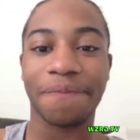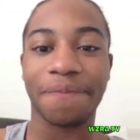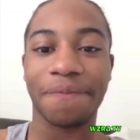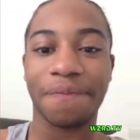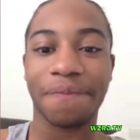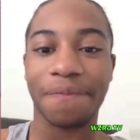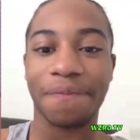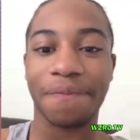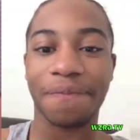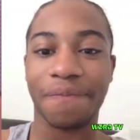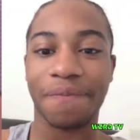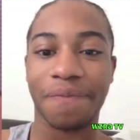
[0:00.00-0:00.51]

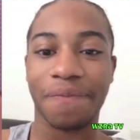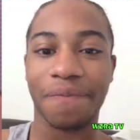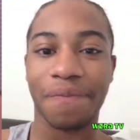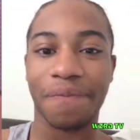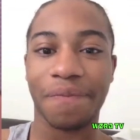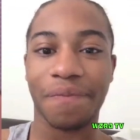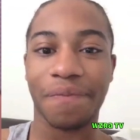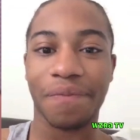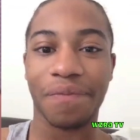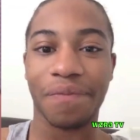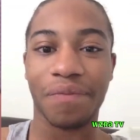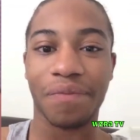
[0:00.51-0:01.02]

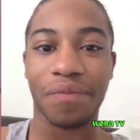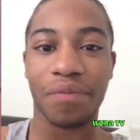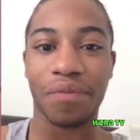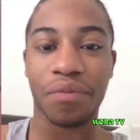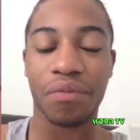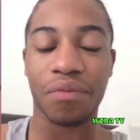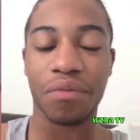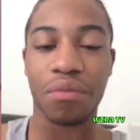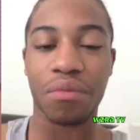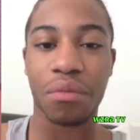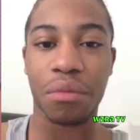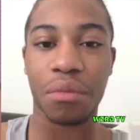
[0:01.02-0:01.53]

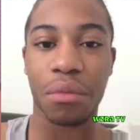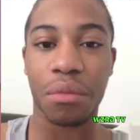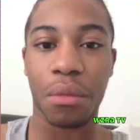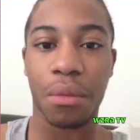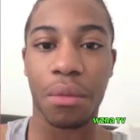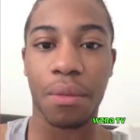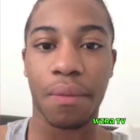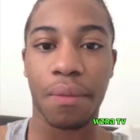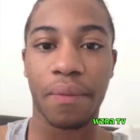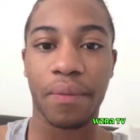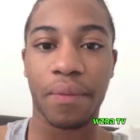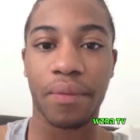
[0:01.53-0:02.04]

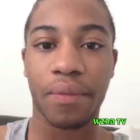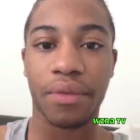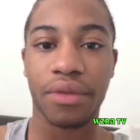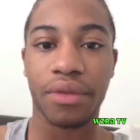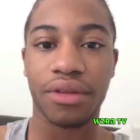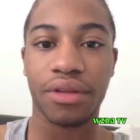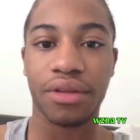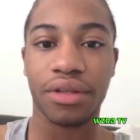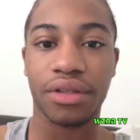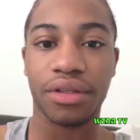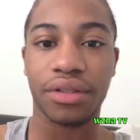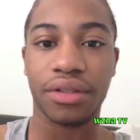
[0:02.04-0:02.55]

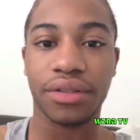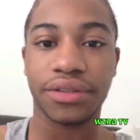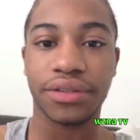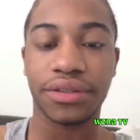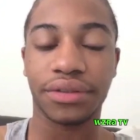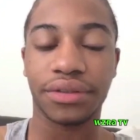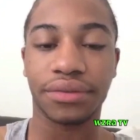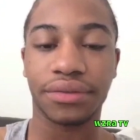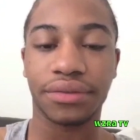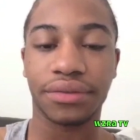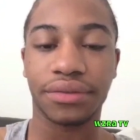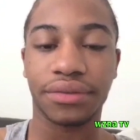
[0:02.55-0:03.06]

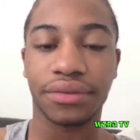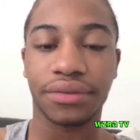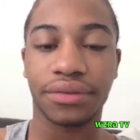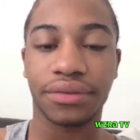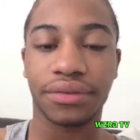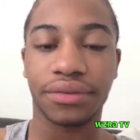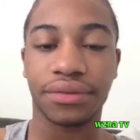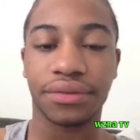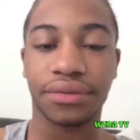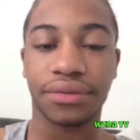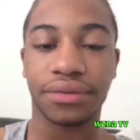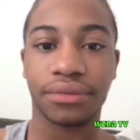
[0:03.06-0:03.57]

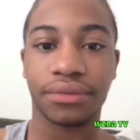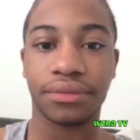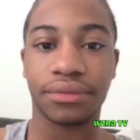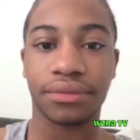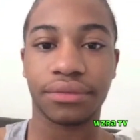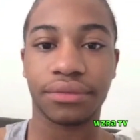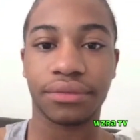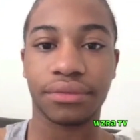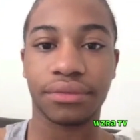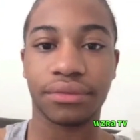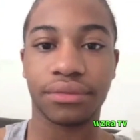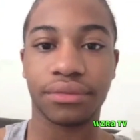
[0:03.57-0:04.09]

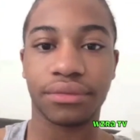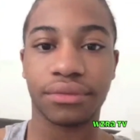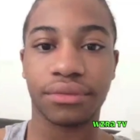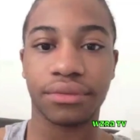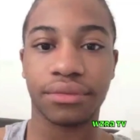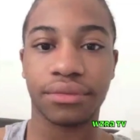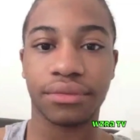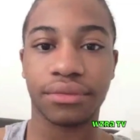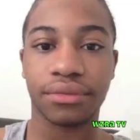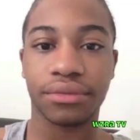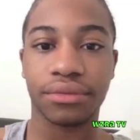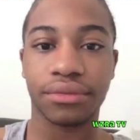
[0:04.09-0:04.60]

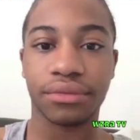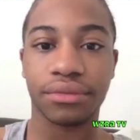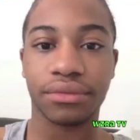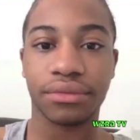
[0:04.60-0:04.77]
No words are spoken by the person on screen.